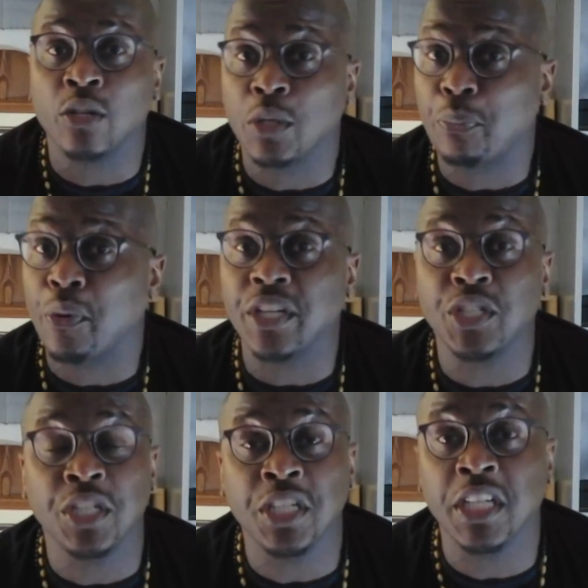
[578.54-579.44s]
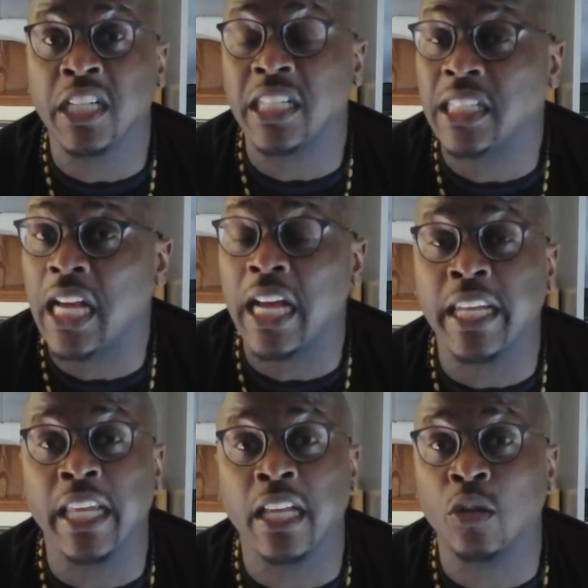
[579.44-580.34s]
on depression and
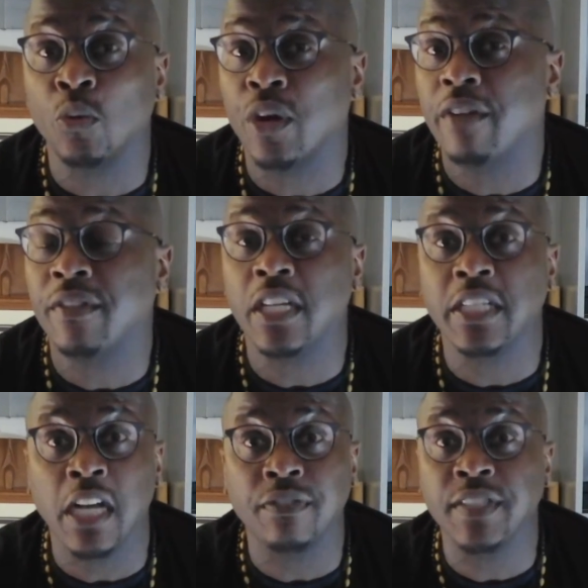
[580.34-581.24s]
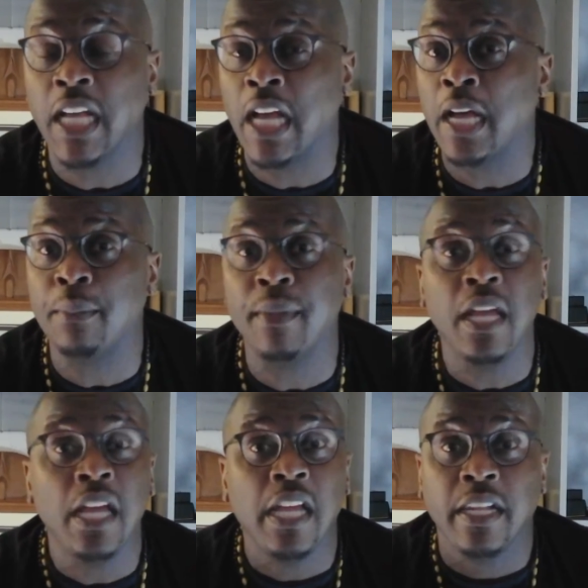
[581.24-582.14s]
anxiety. I know we're having a tough time.
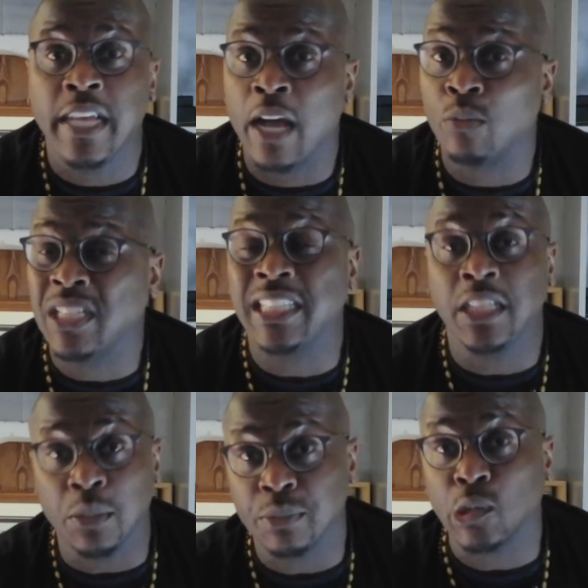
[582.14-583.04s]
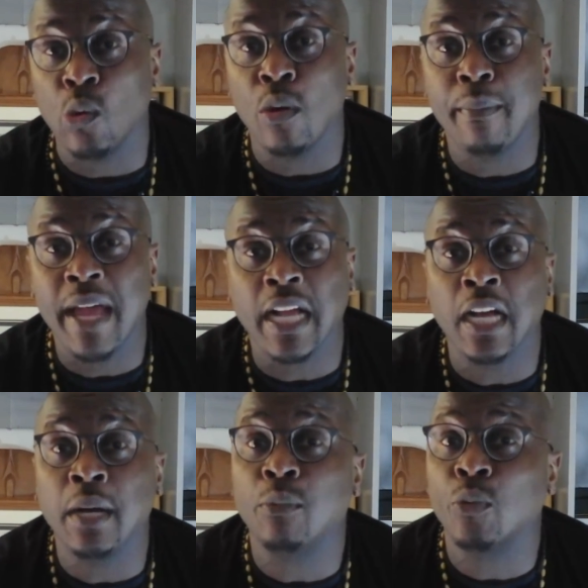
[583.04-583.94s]
Now with these numbers going back
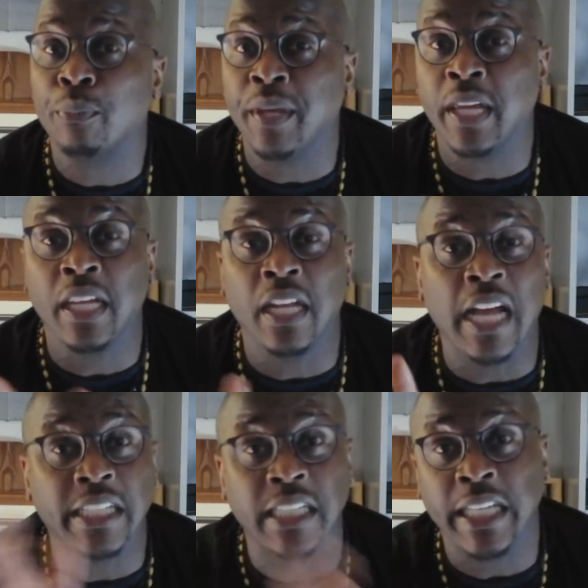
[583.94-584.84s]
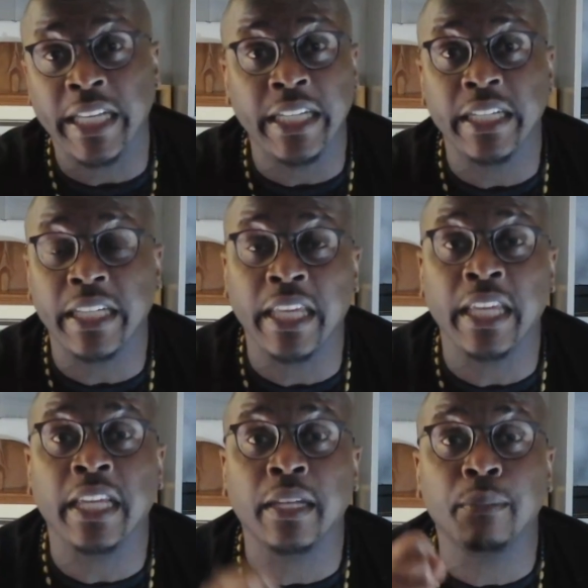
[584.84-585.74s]
up, we're being isolated
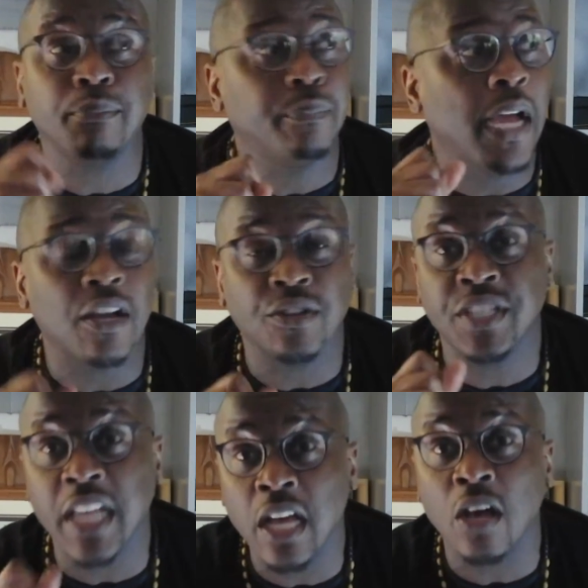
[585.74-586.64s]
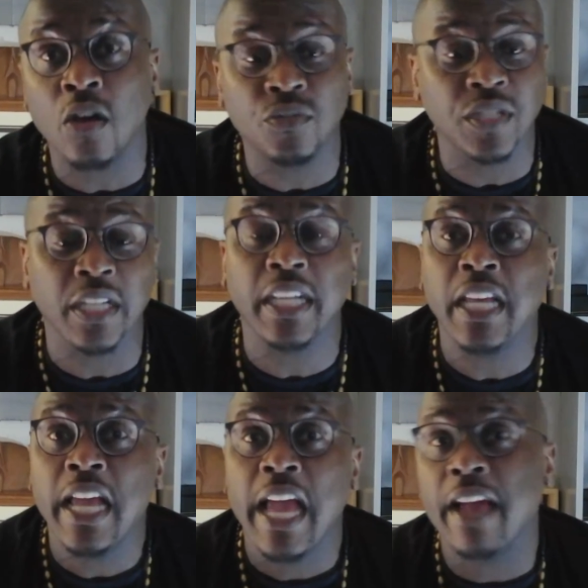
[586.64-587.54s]
again by ourselves and
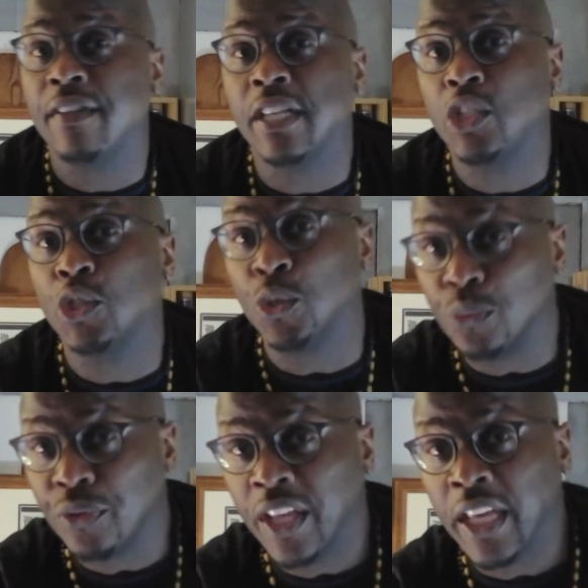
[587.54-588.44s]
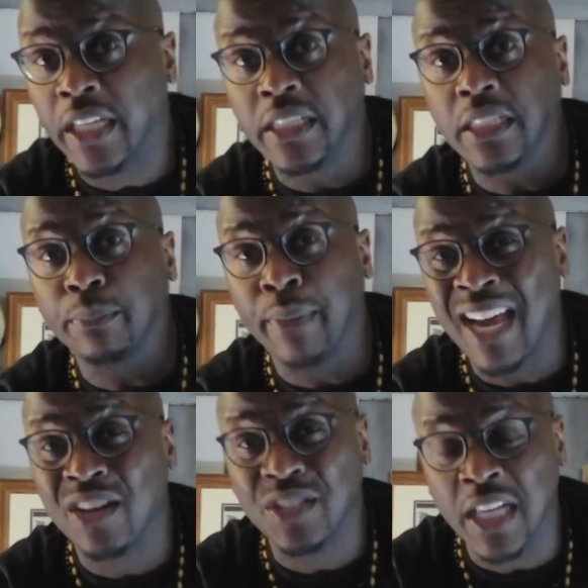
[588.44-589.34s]
having to do things
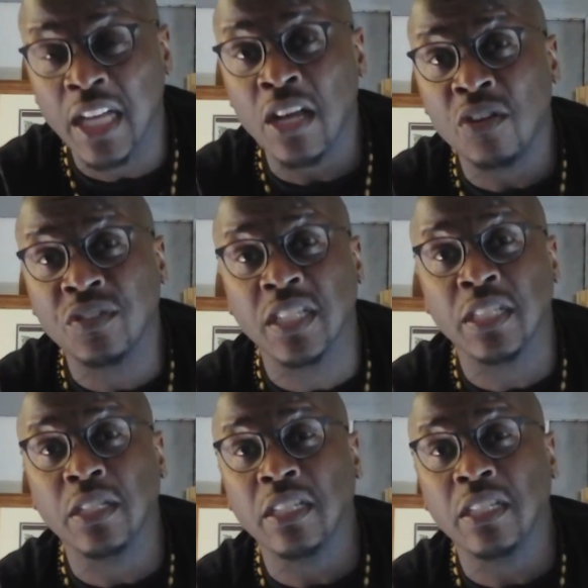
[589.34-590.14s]
by ourselves, and